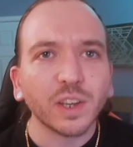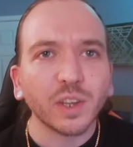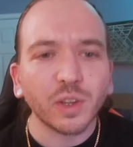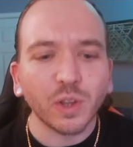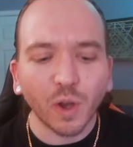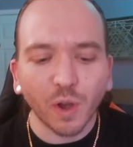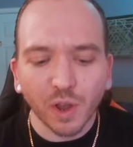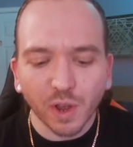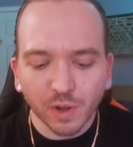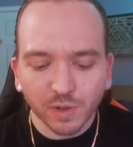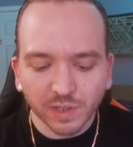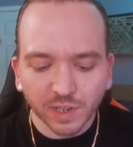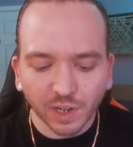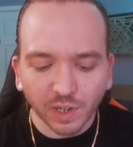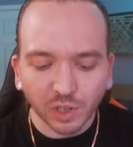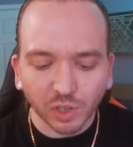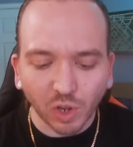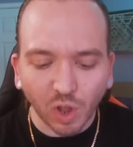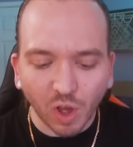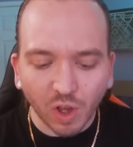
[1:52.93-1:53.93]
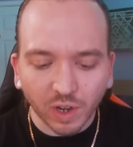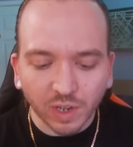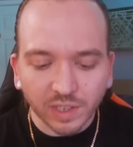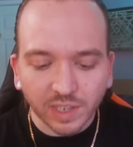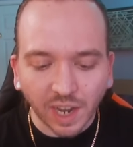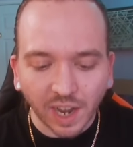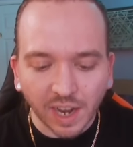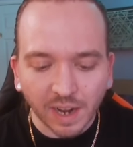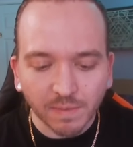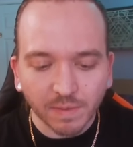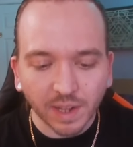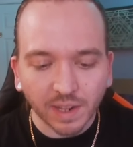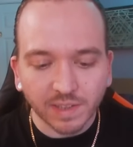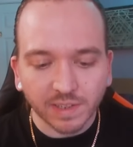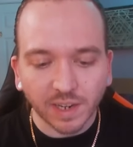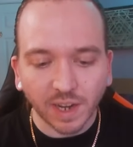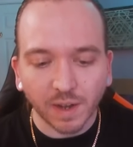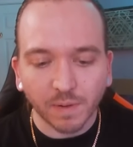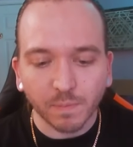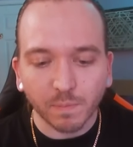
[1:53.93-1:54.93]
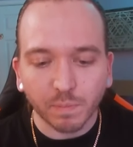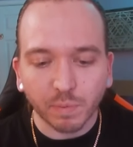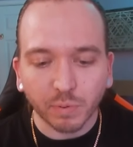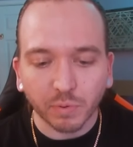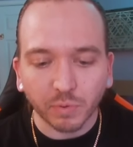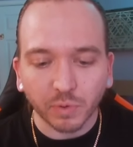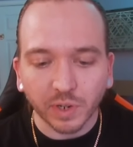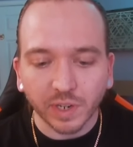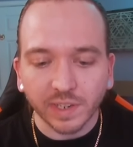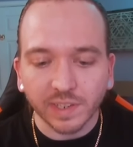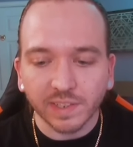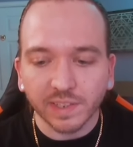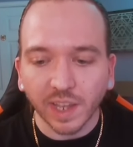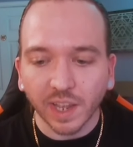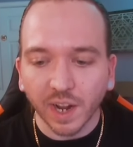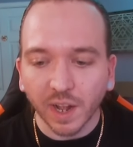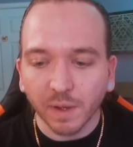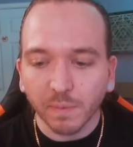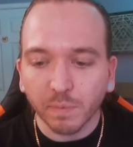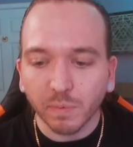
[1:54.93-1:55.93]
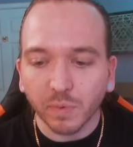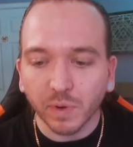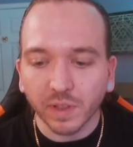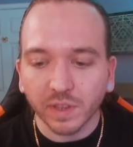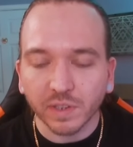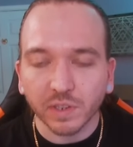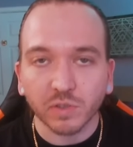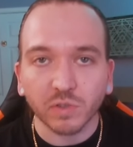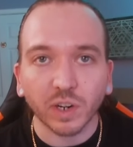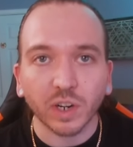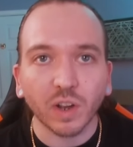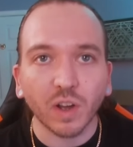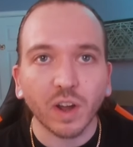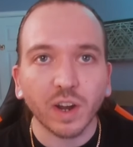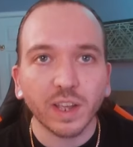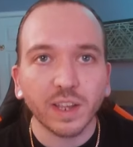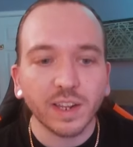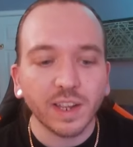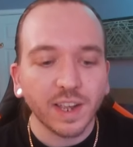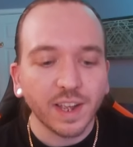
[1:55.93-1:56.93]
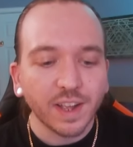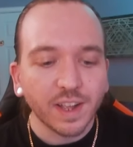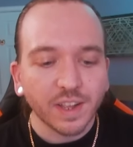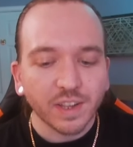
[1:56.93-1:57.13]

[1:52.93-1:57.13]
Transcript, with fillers: yo-yos in a long time that's come pre-set up with a string on it.